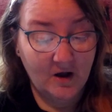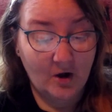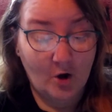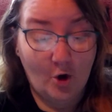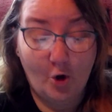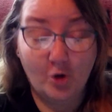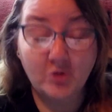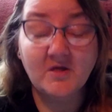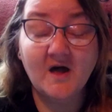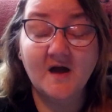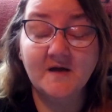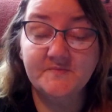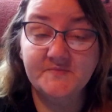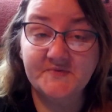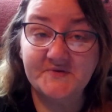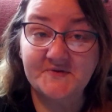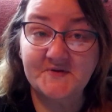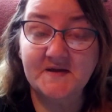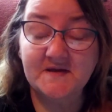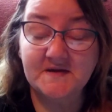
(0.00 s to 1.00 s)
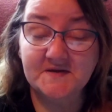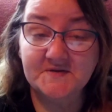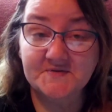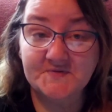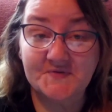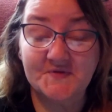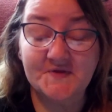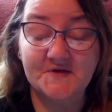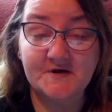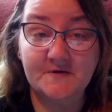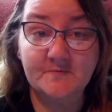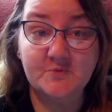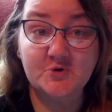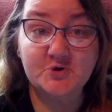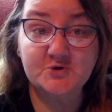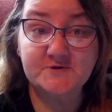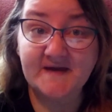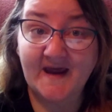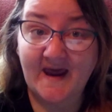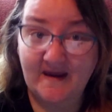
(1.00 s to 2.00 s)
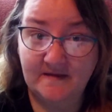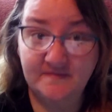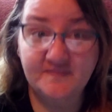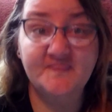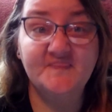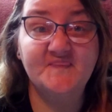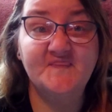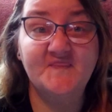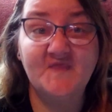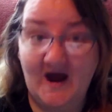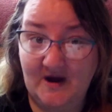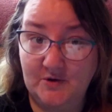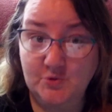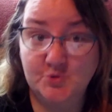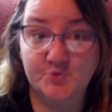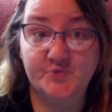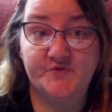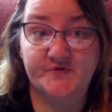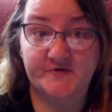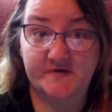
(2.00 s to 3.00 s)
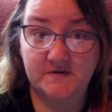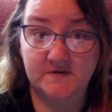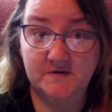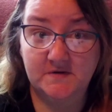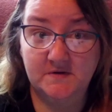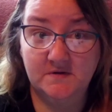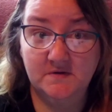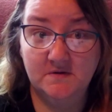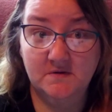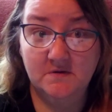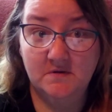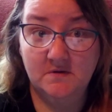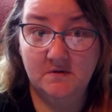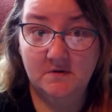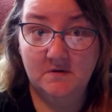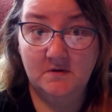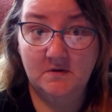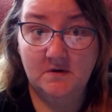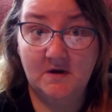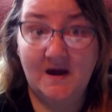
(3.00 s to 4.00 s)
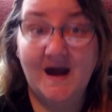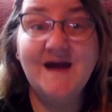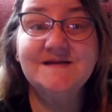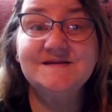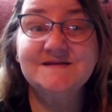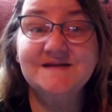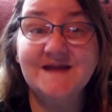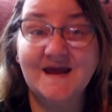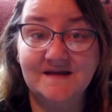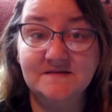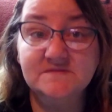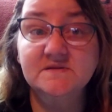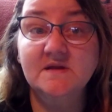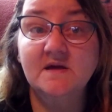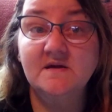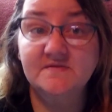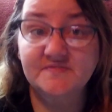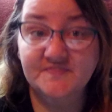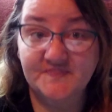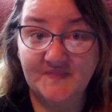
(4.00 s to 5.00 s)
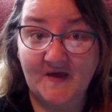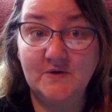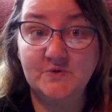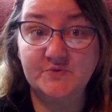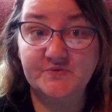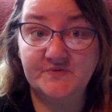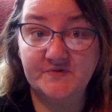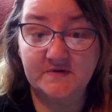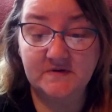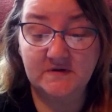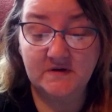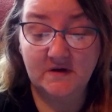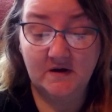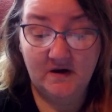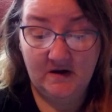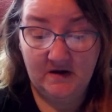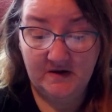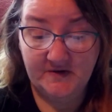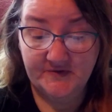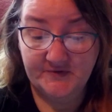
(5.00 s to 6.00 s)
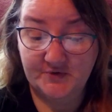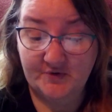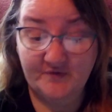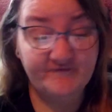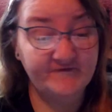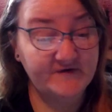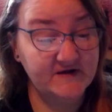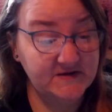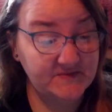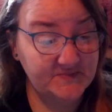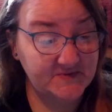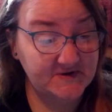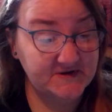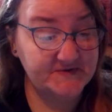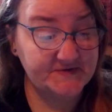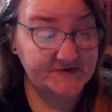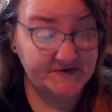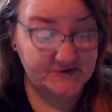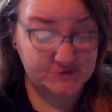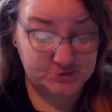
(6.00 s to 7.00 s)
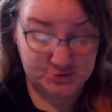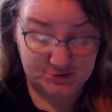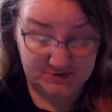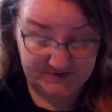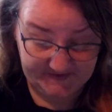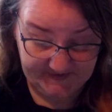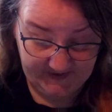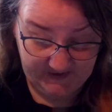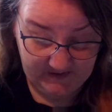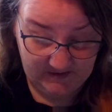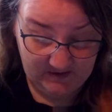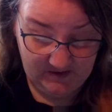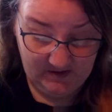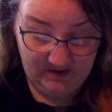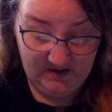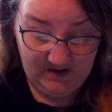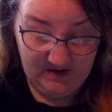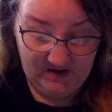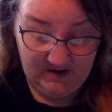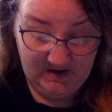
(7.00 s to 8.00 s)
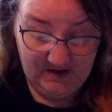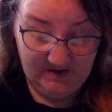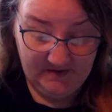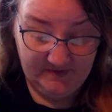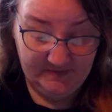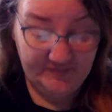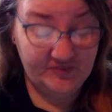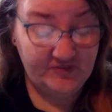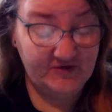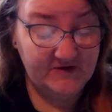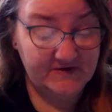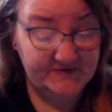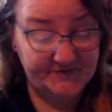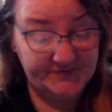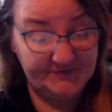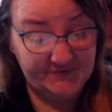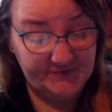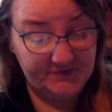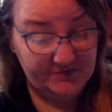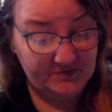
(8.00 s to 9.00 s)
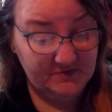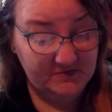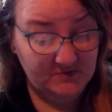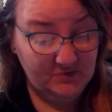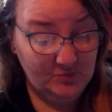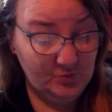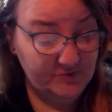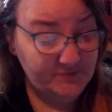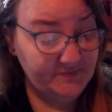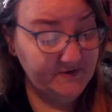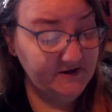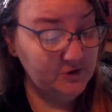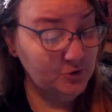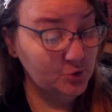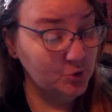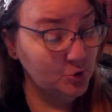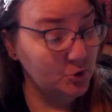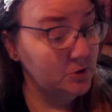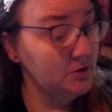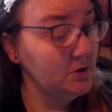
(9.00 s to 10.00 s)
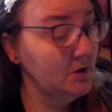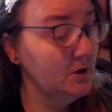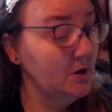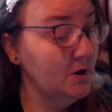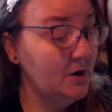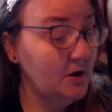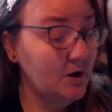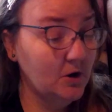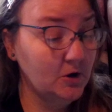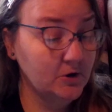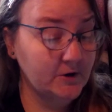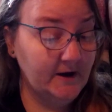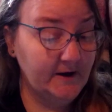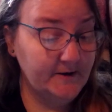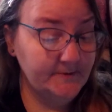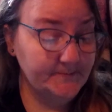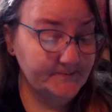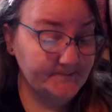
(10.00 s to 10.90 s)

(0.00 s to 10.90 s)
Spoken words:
All I'm seeing is the number 10,000. 10,000. So if anybody's interested, this would be cool. Okay.